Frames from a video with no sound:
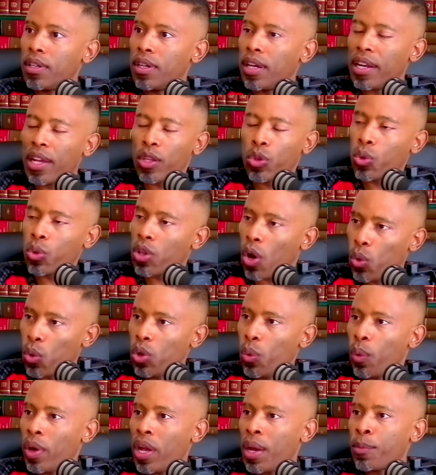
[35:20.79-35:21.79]
and I thought the
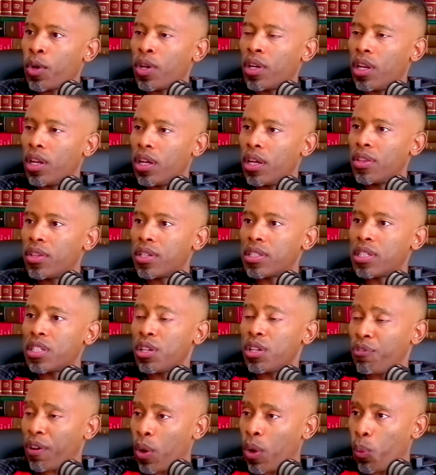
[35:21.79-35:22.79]
only way I'm going to learn this
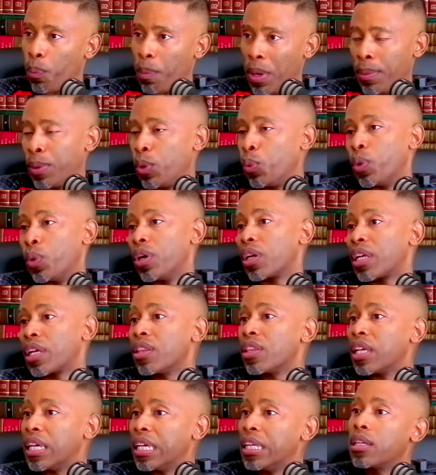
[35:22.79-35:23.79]
is if I maybe work
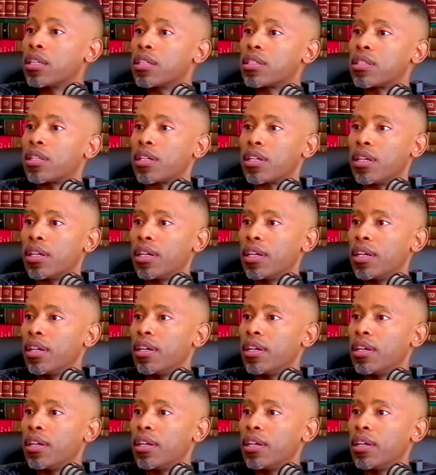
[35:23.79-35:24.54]
in the industry.